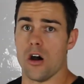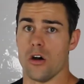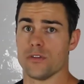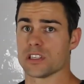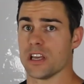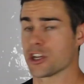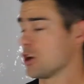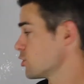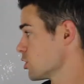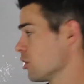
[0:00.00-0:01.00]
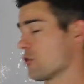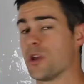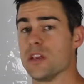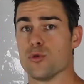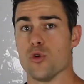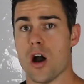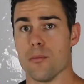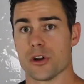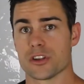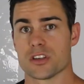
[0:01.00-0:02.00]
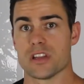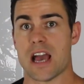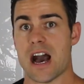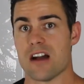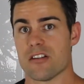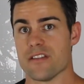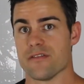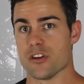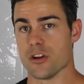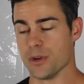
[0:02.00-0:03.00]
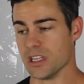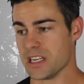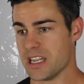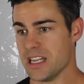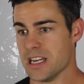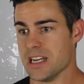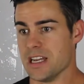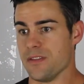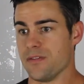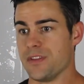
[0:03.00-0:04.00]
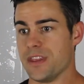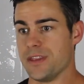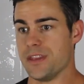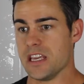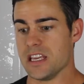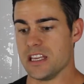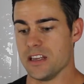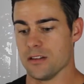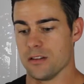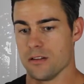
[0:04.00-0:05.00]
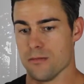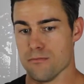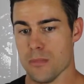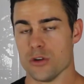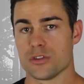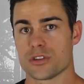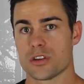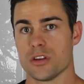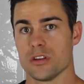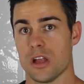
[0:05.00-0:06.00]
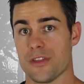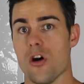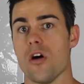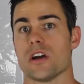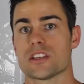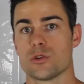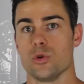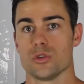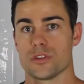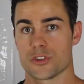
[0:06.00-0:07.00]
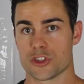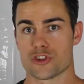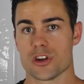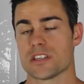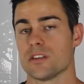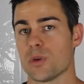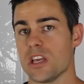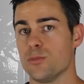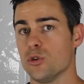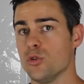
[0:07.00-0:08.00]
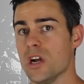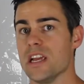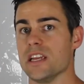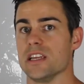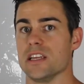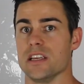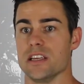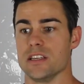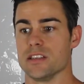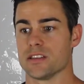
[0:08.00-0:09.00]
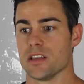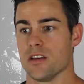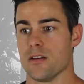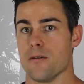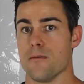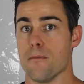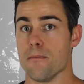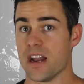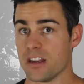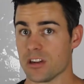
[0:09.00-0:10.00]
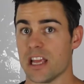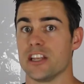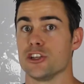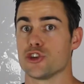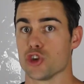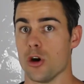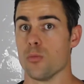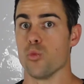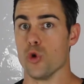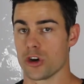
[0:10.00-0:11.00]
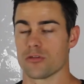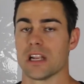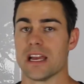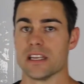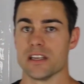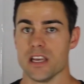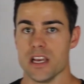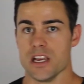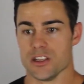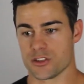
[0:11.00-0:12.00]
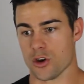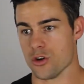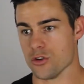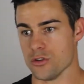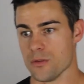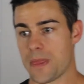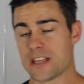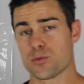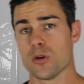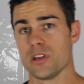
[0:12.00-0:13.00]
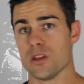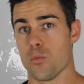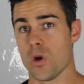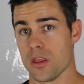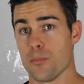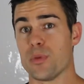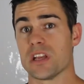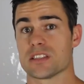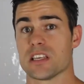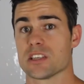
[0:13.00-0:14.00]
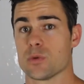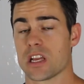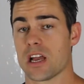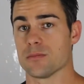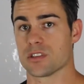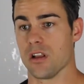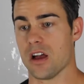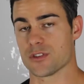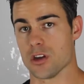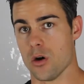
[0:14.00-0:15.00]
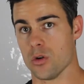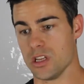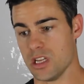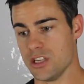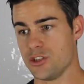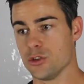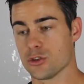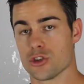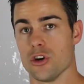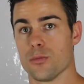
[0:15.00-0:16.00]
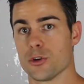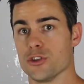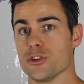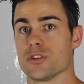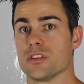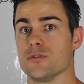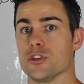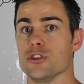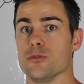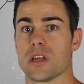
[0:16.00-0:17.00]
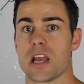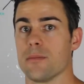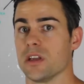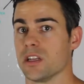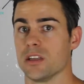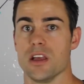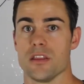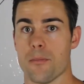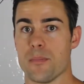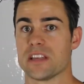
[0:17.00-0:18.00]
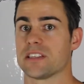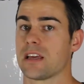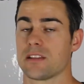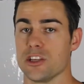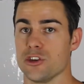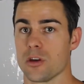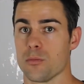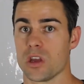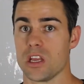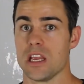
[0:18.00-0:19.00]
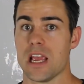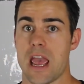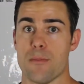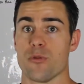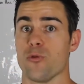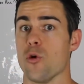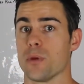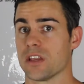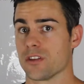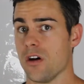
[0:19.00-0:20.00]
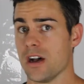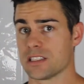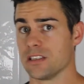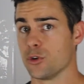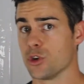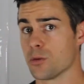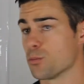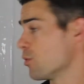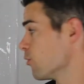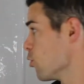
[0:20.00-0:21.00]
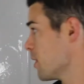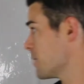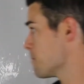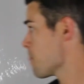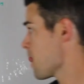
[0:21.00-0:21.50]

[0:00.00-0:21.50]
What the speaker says: Obviously, I coach a lot of people. I monitor their heart rate variability. The highest cause of stress in people is money related, job, work related. So that's probably one of the biggest things when it comes to lifestyle. Is your job conducive to you becoming the best athlete you can be and performing at the highest level you can perform at?